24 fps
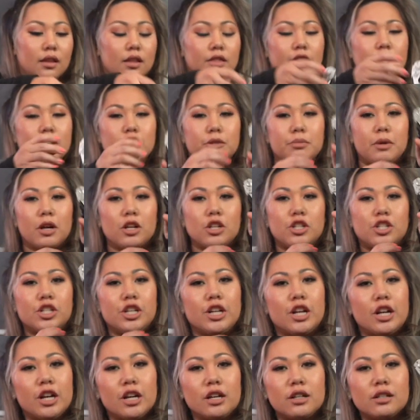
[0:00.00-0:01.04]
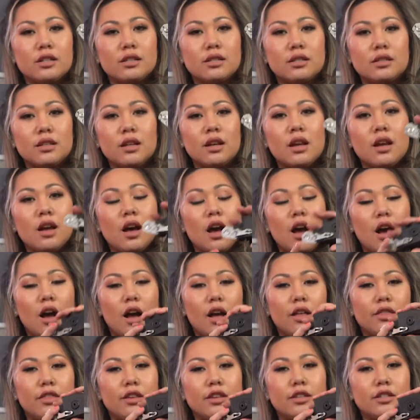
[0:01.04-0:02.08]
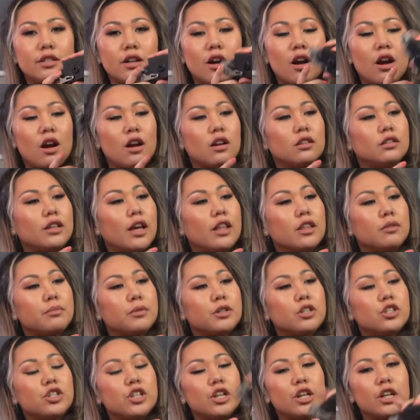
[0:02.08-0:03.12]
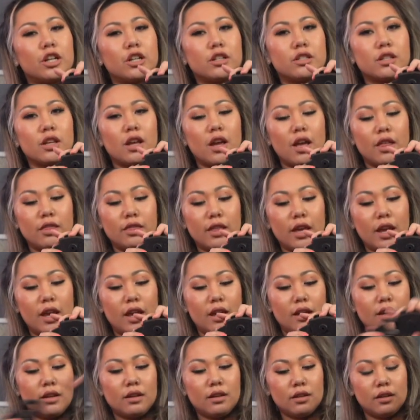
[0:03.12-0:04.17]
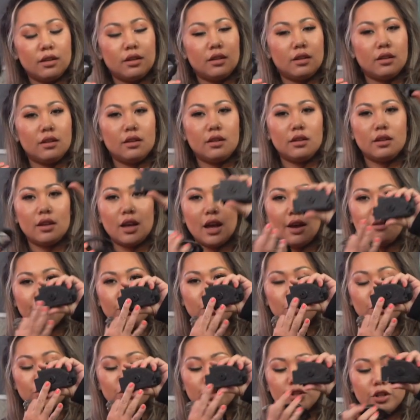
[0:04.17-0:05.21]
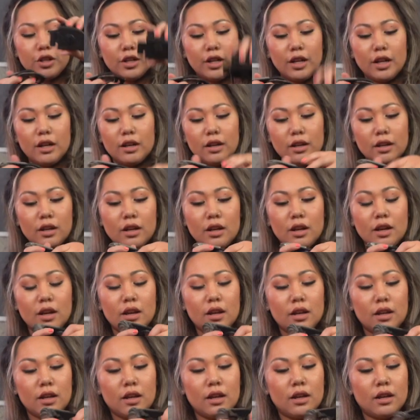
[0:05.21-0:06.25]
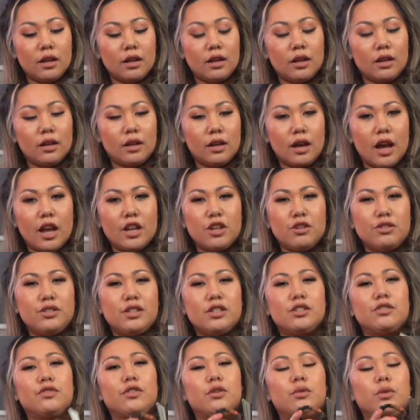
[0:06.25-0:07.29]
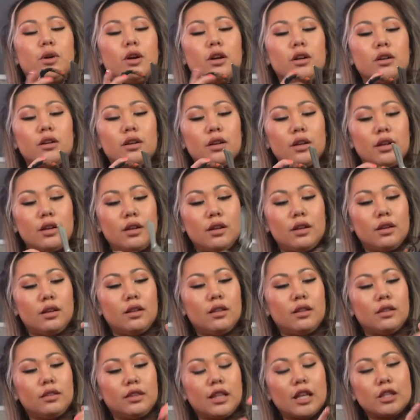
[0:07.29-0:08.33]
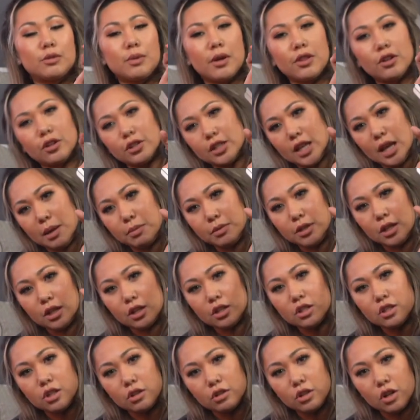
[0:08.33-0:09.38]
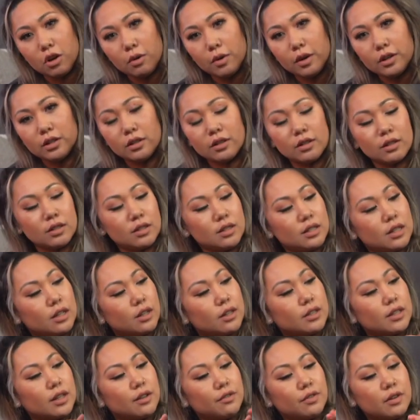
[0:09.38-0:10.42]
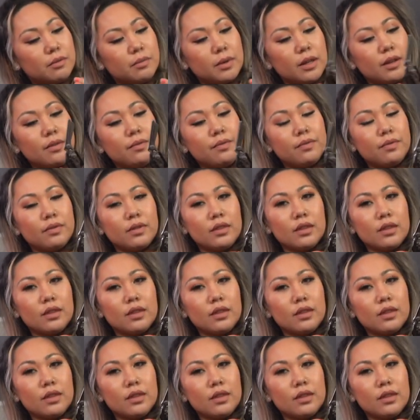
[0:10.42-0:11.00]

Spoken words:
These are my shears. These are Leatherman shears, and they have a holster in it. I use these for work. That's why they're taped here, so no one steals it from me.